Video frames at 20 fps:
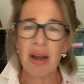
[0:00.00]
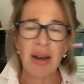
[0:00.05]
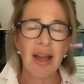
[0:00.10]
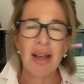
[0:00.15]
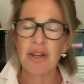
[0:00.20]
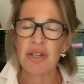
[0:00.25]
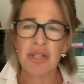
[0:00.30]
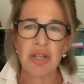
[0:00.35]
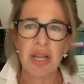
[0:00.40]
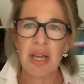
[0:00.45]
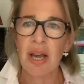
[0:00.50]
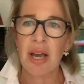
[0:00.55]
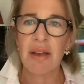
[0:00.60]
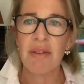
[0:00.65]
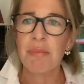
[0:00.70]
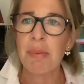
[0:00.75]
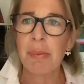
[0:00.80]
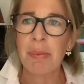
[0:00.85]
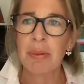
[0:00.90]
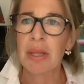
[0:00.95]
And actually,
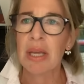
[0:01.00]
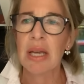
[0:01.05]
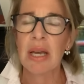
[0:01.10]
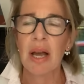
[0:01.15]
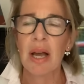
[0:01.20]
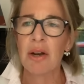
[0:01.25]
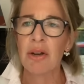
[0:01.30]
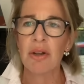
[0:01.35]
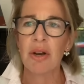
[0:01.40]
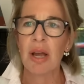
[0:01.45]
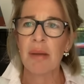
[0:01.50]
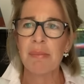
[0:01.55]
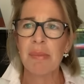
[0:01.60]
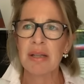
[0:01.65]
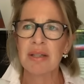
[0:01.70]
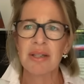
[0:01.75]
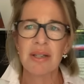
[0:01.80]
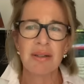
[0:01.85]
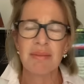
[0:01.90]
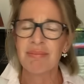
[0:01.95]
if people think I look like
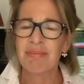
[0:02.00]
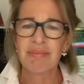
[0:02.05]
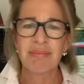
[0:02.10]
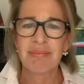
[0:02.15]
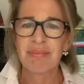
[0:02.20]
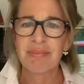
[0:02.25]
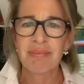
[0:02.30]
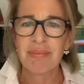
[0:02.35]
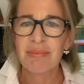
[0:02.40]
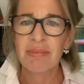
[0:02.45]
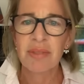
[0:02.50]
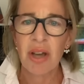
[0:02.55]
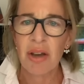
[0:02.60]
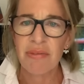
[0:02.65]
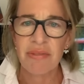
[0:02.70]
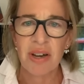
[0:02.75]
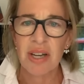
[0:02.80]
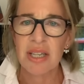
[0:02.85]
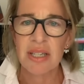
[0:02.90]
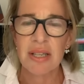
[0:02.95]
mutton, go
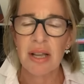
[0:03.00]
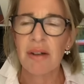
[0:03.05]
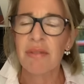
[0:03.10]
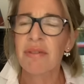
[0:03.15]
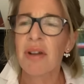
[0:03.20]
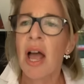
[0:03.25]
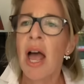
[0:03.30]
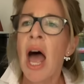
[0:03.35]
fuck yourself.